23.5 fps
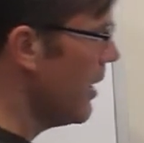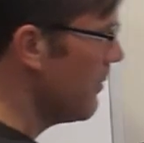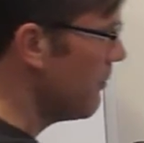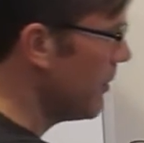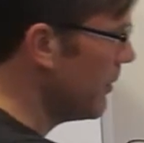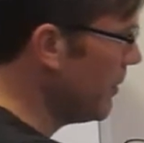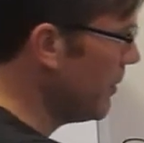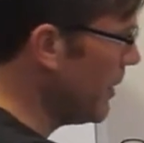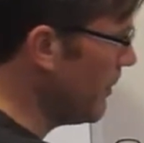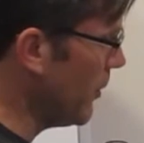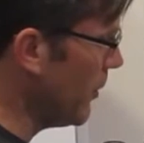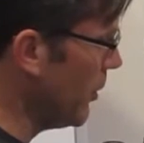
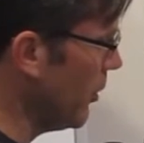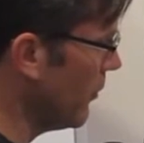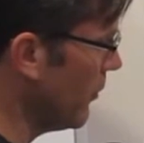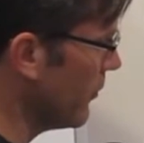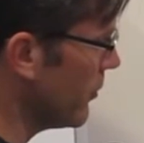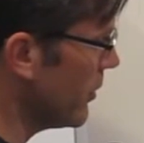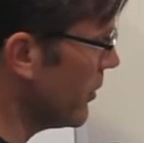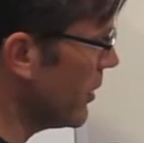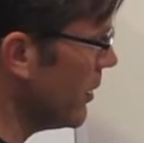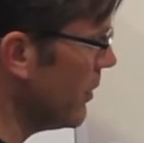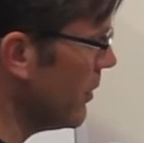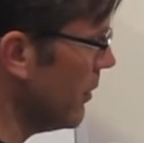But people
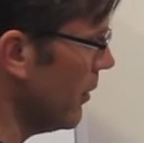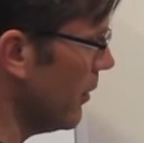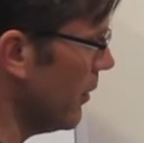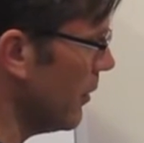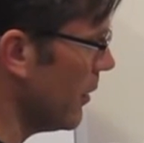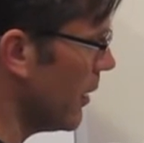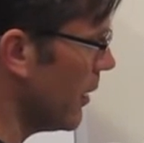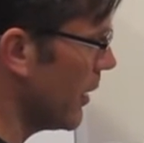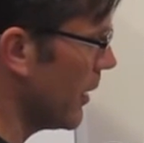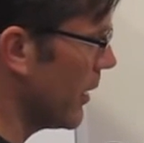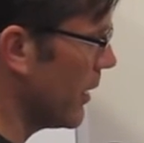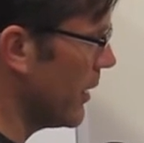over
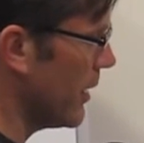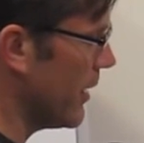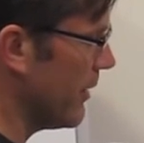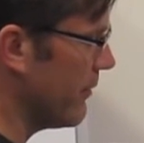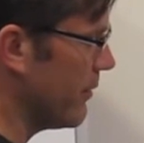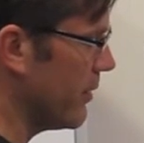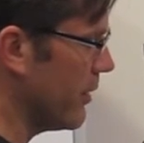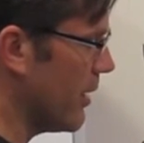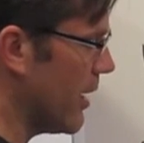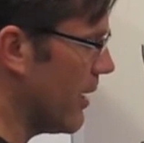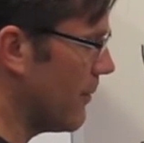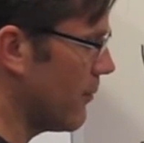here are going to have
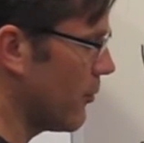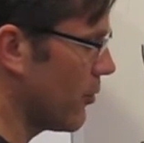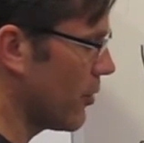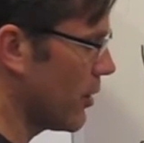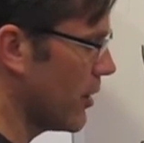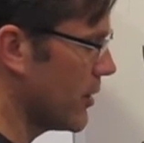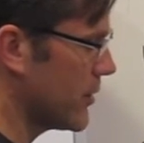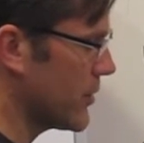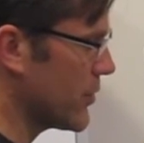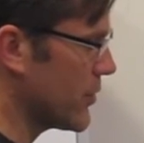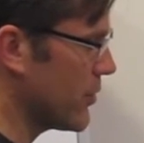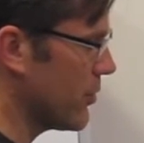a lot more
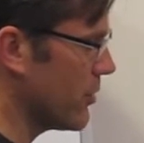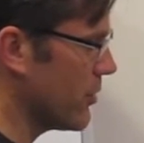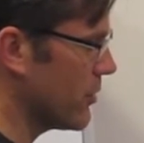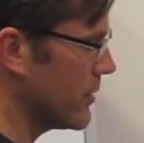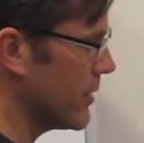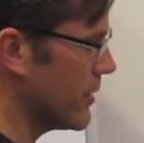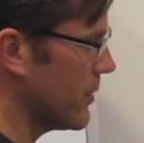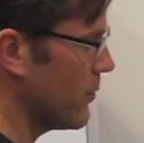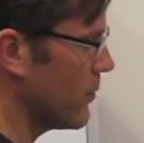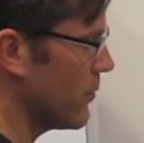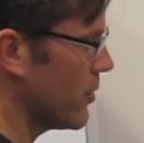uncertainty.